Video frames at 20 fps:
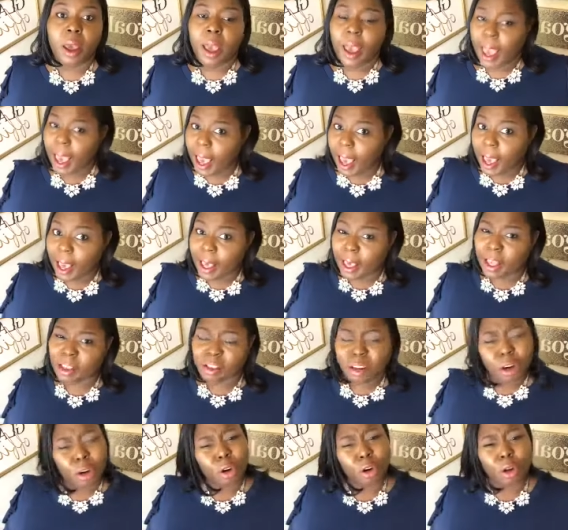Hey, is
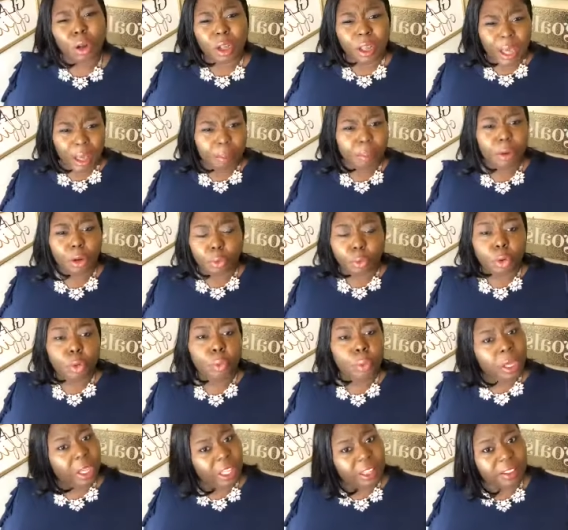there an empty room
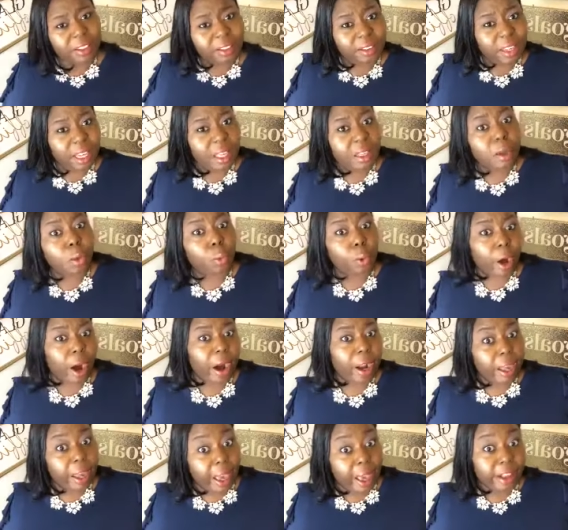we can see that where
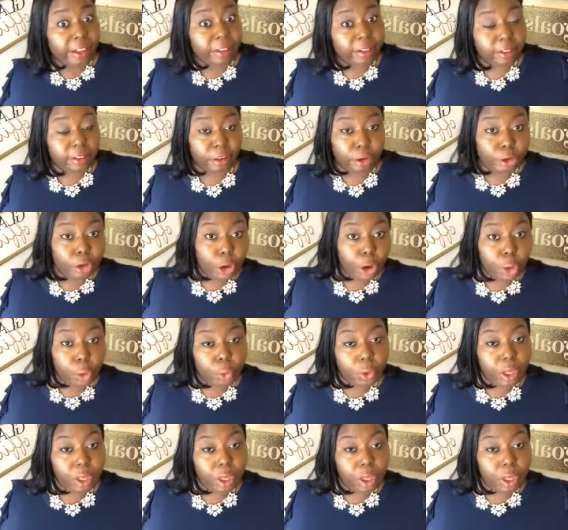our guests, you know,